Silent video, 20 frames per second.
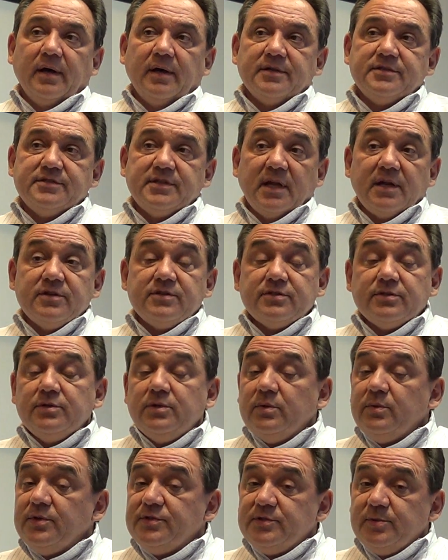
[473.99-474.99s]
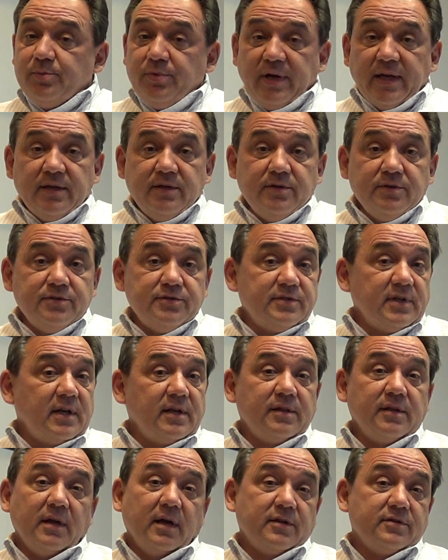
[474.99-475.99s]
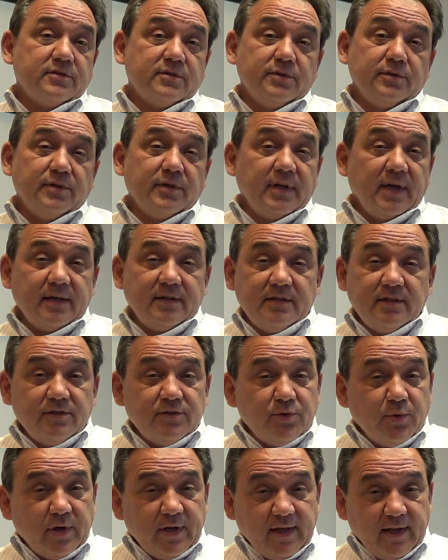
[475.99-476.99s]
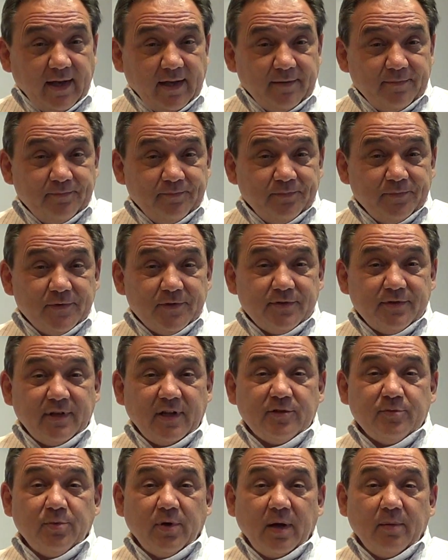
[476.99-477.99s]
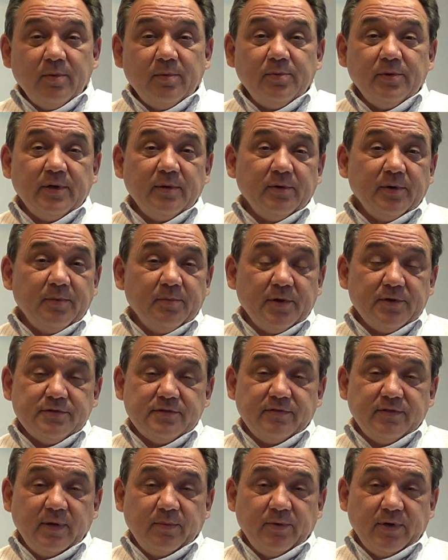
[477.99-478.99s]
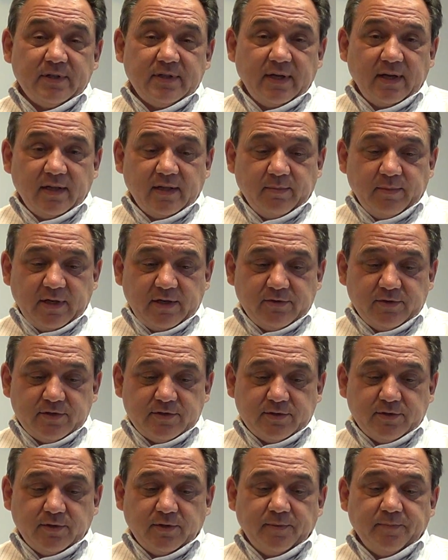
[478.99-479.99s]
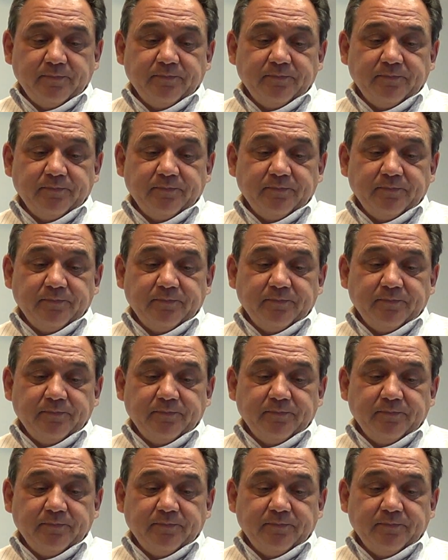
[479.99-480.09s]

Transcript: Center School was a brand new state-of-the-art school in 1928. So that's probably where most of them went to elementary school.